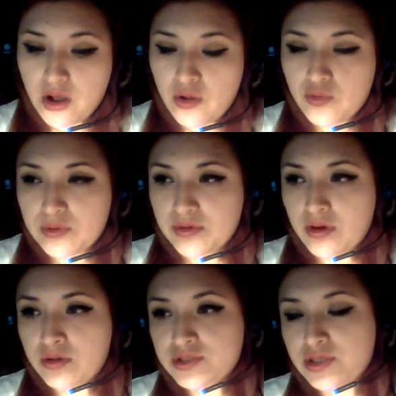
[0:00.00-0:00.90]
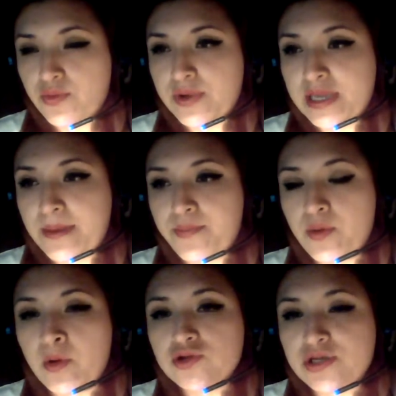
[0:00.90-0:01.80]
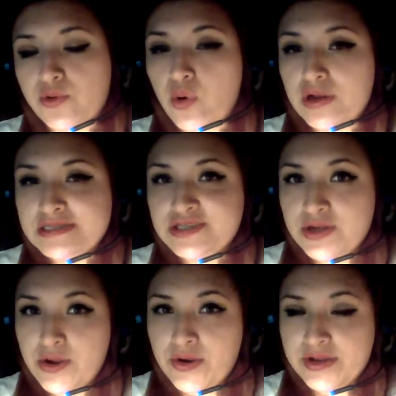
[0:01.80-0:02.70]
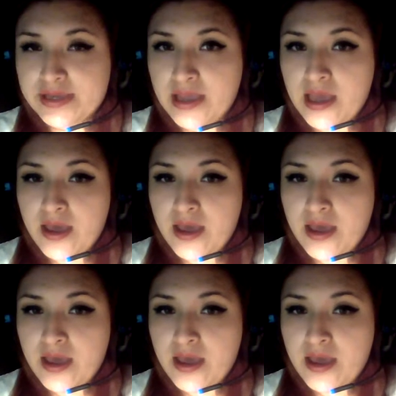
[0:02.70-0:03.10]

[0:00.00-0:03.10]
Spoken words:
Also, we can promote a quality learning,